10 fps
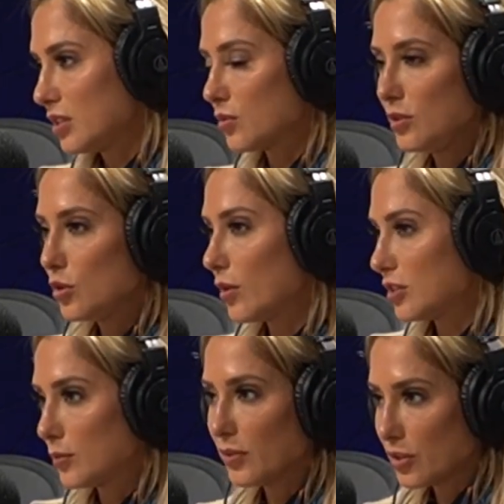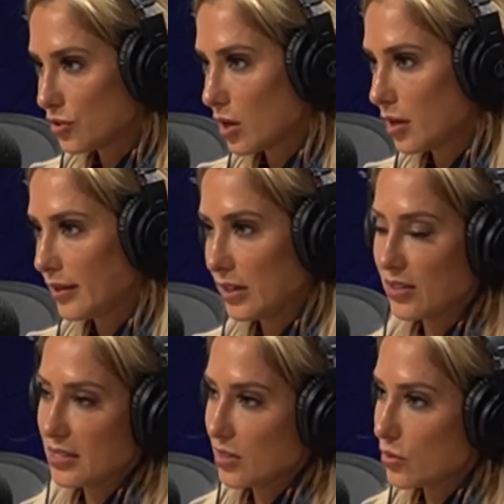So when you go get your blood drawn,
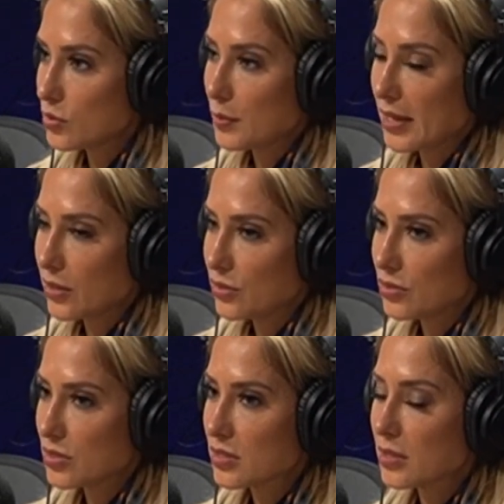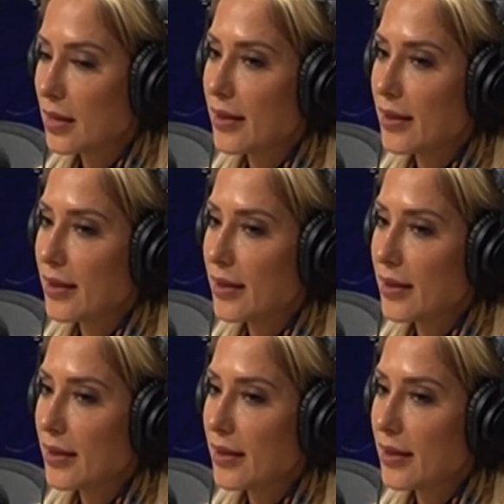analyzing those panels,